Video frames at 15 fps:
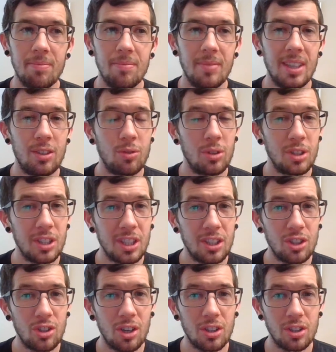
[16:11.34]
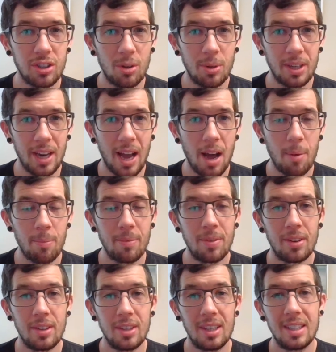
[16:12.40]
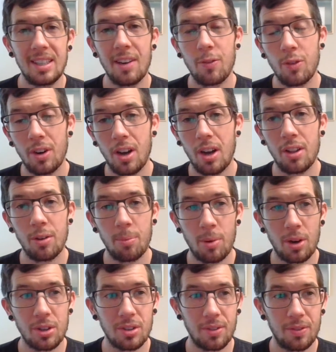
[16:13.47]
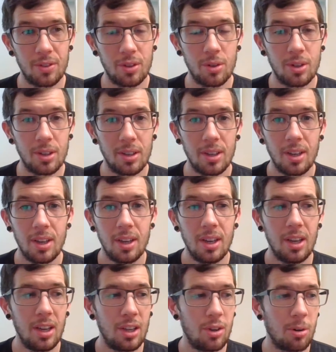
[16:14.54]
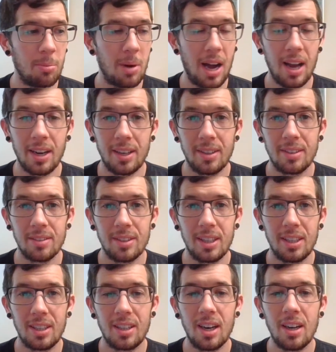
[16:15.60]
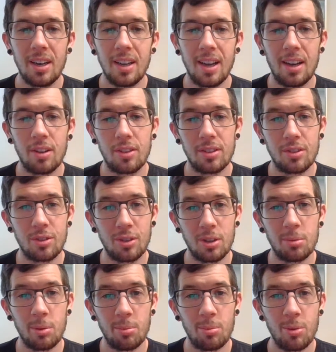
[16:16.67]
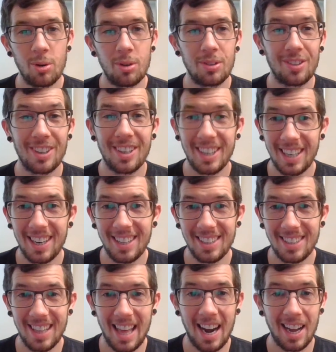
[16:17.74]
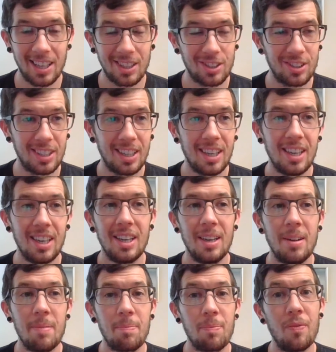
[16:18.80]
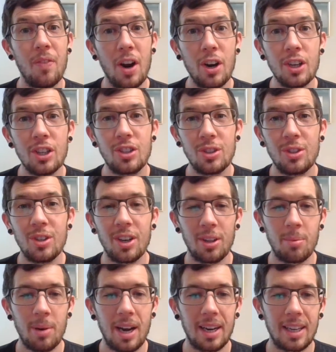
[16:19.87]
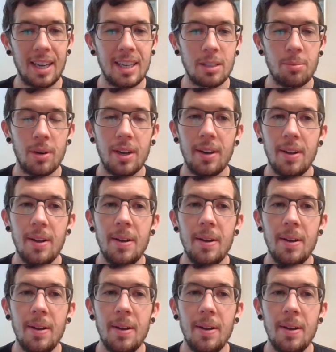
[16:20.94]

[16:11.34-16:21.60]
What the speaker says: it's really going to start slowing down different other parts of your body, right? Gut health is incredibly important. Going to get into that actually very soon on the podcast, but